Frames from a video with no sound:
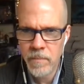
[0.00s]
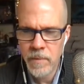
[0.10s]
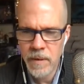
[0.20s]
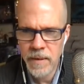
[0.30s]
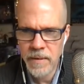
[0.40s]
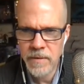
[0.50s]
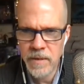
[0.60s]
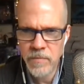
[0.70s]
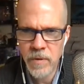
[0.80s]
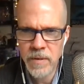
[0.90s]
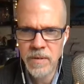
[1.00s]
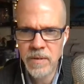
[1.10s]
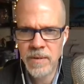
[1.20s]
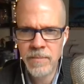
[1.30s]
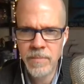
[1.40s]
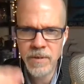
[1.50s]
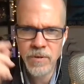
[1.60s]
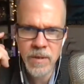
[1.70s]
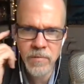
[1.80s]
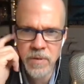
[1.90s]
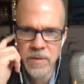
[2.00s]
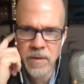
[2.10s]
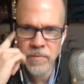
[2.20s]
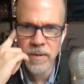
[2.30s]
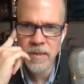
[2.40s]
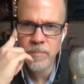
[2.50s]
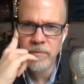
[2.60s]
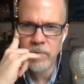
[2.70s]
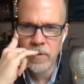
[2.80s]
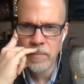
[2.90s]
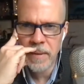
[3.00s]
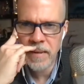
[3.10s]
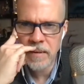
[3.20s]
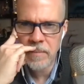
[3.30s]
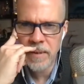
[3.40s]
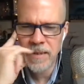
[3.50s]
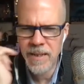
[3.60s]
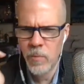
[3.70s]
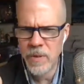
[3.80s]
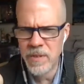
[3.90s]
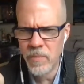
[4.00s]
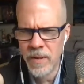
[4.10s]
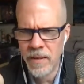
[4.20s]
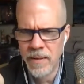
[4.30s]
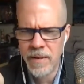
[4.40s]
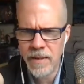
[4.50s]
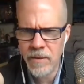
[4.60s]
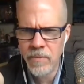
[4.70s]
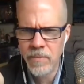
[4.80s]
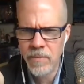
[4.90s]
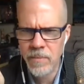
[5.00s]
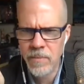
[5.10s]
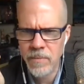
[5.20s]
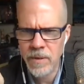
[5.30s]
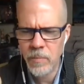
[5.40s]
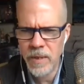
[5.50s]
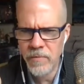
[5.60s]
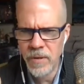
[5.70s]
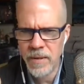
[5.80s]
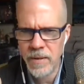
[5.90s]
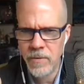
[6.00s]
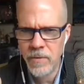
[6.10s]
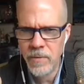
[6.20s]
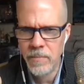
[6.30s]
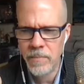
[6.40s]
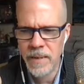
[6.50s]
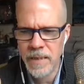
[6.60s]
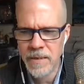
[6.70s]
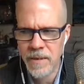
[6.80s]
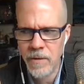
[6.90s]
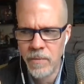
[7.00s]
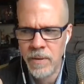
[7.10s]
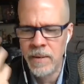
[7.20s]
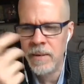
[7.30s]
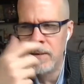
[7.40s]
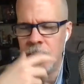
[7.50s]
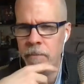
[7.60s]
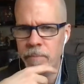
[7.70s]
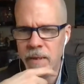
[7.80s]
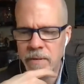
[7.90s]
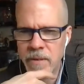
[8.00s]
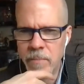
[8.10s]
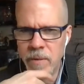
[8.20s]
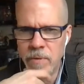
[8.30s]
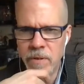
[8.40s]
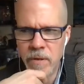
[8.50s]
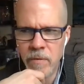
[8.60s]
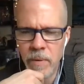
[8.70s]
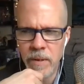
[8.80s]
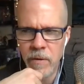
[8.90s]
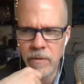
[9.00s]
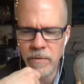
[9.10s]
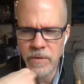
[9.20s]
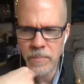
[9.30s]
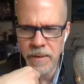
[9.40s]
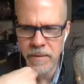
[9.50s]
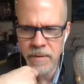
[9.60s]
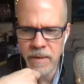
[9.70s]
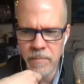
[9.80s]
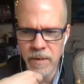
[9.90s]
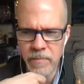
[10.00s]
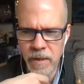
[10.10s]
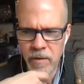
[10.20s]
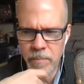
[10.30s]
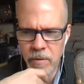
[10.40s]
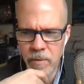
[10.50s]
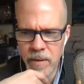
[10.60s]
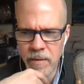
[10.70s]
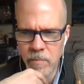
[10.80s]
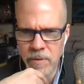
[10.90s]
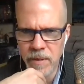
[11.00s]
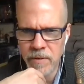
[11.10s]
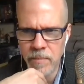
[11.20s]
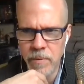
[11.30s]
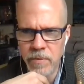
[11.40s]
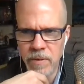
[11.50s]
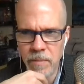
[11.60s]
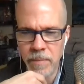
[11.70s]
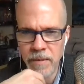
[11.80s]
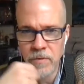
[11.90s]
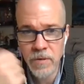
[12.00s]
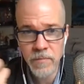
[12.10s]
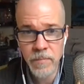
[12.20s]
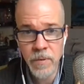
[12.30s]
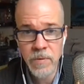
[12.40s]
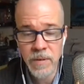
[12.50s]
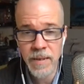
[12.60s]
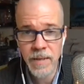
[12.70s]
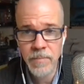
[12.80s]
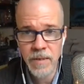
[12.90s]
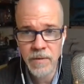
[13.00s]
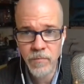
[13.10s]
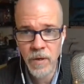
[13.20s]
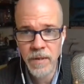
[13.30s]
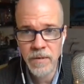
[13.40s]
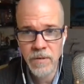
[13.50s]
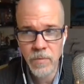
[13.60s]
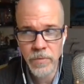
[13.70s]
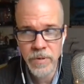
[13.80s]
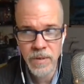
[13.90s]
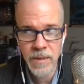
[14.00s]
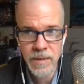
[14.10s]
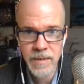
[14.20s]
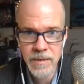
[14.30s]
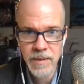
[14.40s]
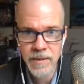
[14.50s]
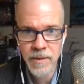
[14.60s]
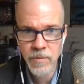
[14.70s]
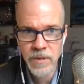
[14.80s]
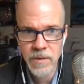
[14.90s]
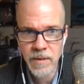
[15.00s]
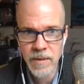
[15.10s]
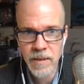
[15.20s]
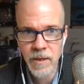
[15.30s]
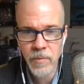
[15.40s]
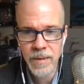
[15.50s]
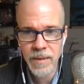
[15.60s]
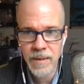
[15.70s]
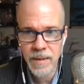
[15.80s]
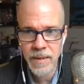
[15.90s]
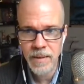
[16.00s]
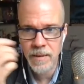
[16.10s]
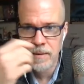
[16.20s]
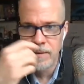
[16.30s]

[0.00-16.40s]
Hank says Fry's is an empty shell of itself, and that's before the pandemic. Yeah, what's going on there? Did we ever hear? Because I know somebody was starting to write articles about it, and I believe Harry McCracken was actually posting pictures of mostly empty Fry's stores, and yet they said they were still like a going thing.